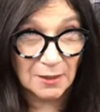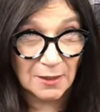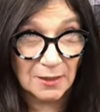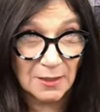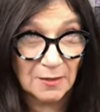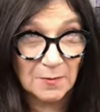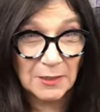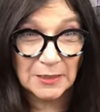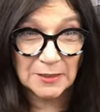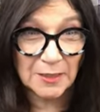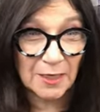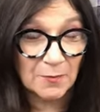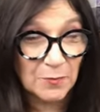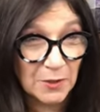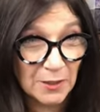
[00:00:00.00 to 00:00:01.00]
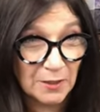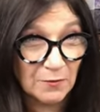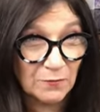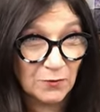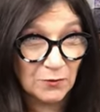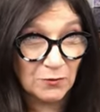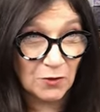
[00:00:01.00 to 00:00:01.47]
Can anybody type it in
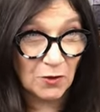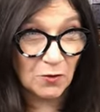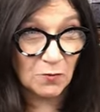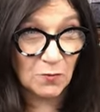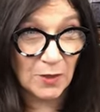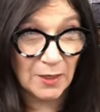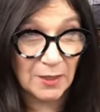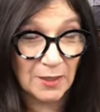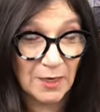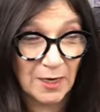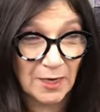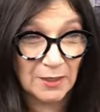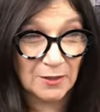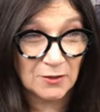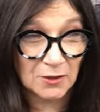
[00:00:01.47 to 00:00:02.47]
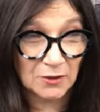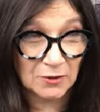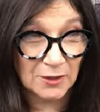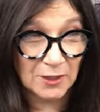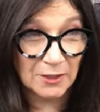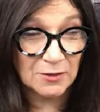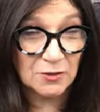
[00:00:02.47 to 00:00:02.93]
if you know what age our
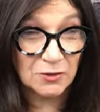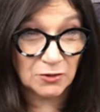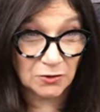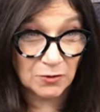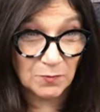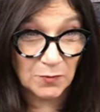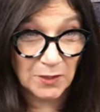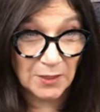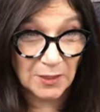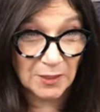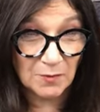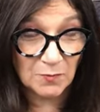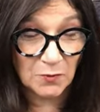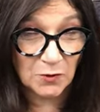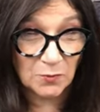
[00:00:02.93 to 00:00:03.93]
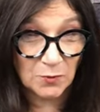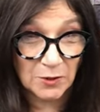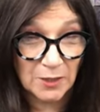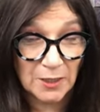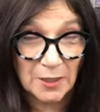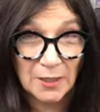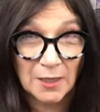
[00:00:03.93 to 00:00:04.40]
kids should be hitting
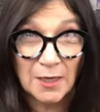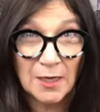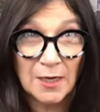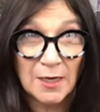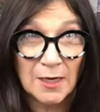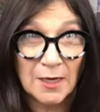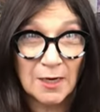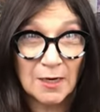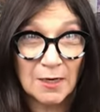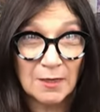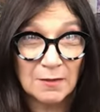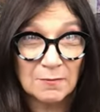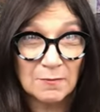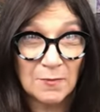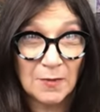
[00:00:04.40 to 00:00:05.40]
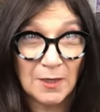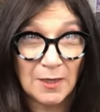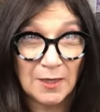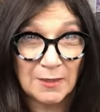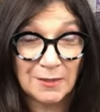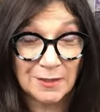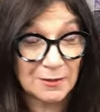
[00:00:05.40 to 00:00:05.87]
puberty? Um,
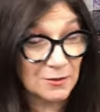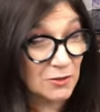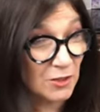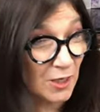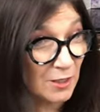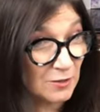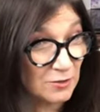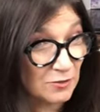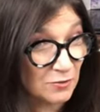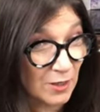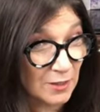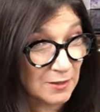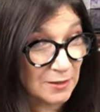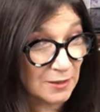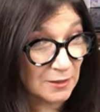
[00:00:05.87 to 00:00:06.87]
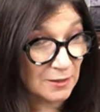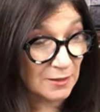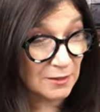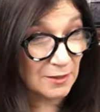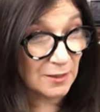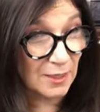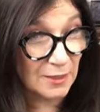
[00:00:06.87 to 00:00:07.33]
and that's changed
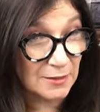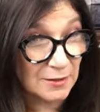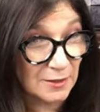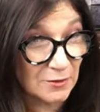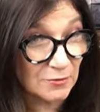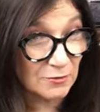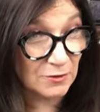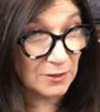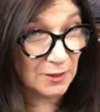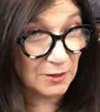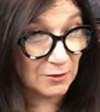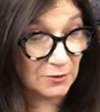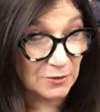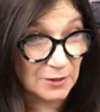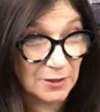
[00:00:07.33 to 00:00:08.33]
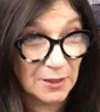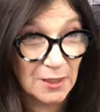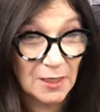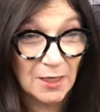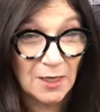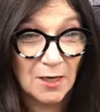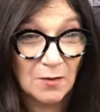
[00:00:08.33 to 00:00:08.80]
drastically in the last hundred years.
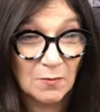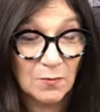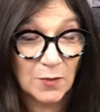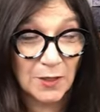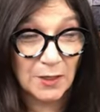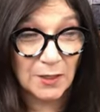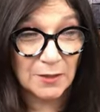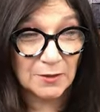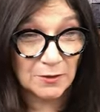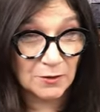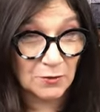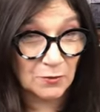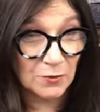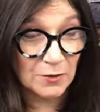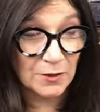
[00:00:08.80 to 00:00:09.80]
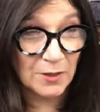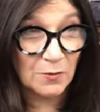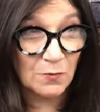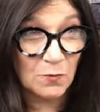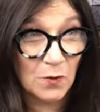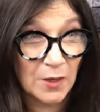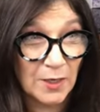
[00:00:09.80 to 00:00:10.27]
But
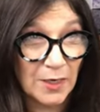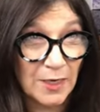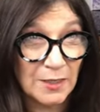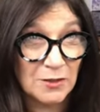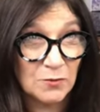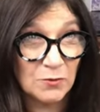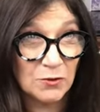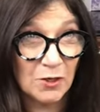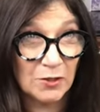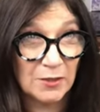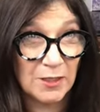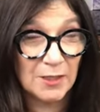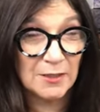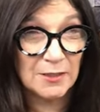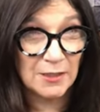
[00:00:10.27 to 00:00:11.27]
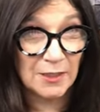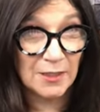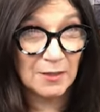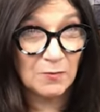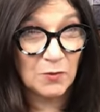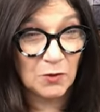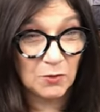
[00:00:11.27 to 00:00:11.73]
historically, what age were our kids
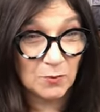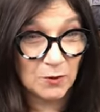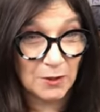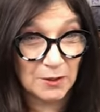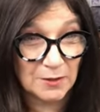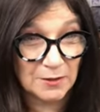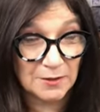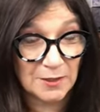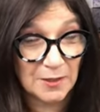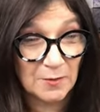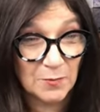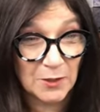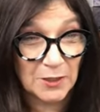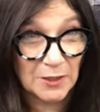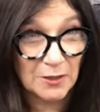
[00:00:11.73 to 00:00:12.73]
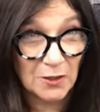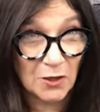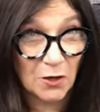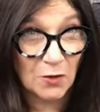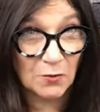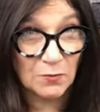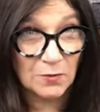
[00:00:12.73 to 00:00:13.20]
hitting puberty? Does anybody
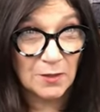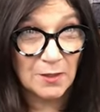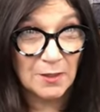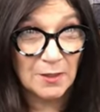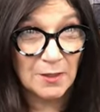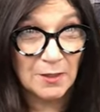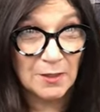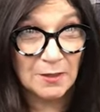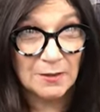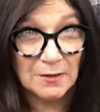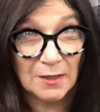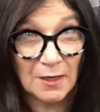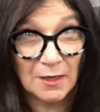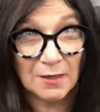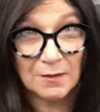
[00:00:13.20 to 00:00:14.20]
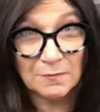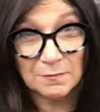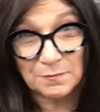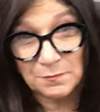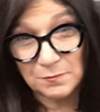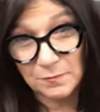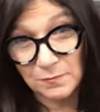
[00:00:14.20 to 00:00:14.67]
know?
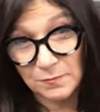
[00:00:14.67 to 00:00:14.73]
Um,